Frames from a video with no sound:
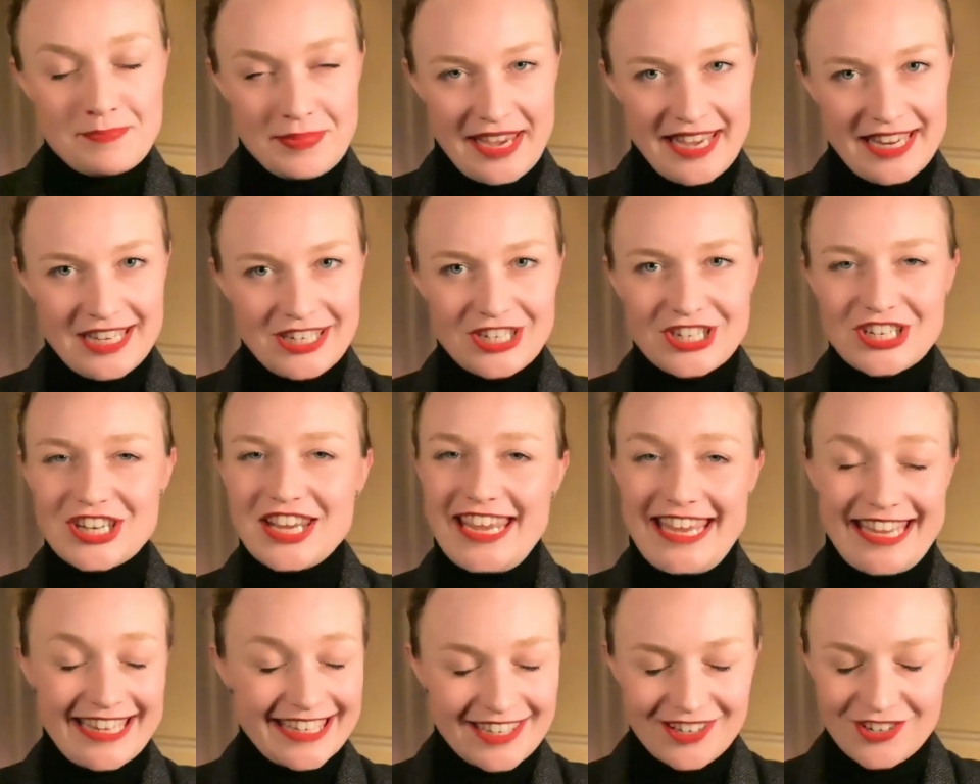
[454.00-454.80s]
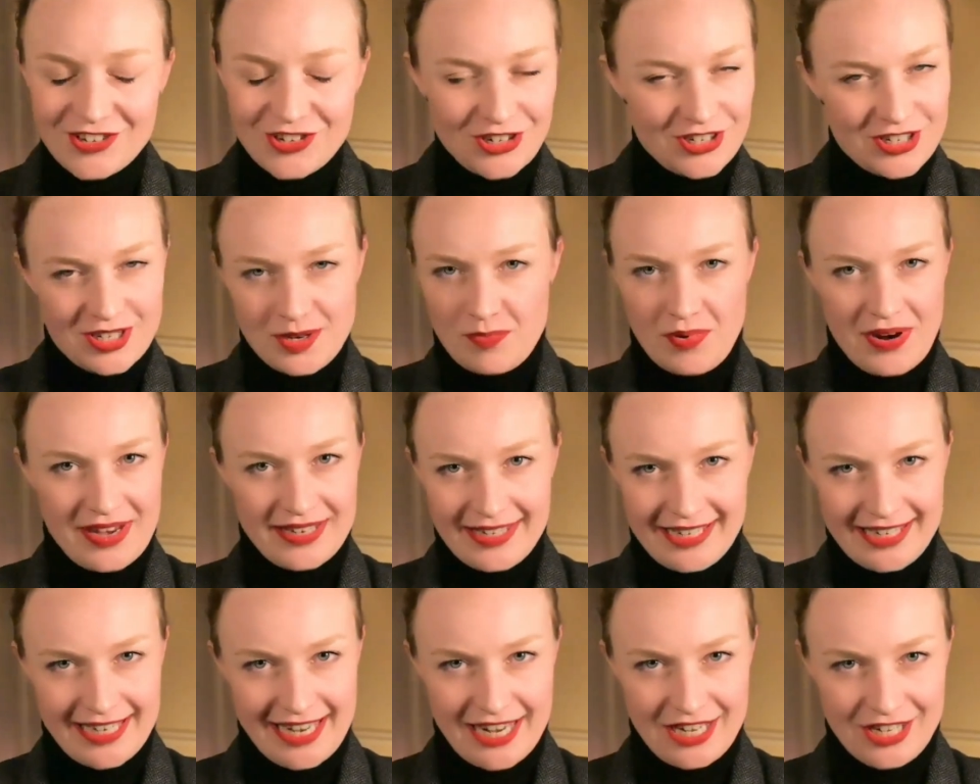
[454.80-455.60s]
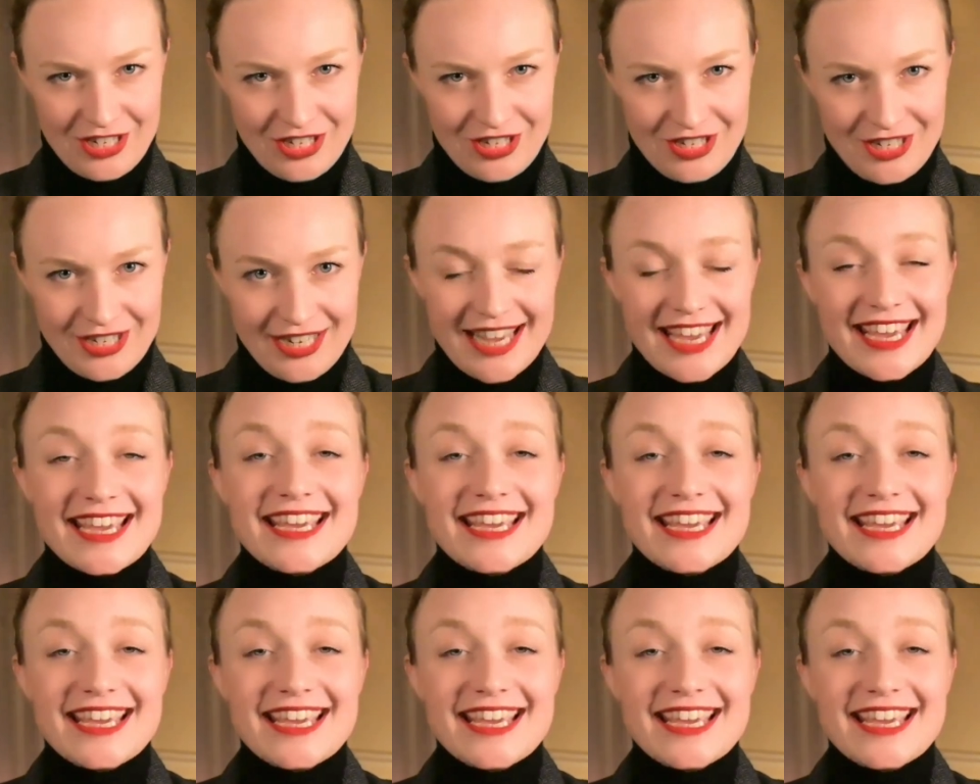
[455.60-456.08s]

pitch isn't just a presentation,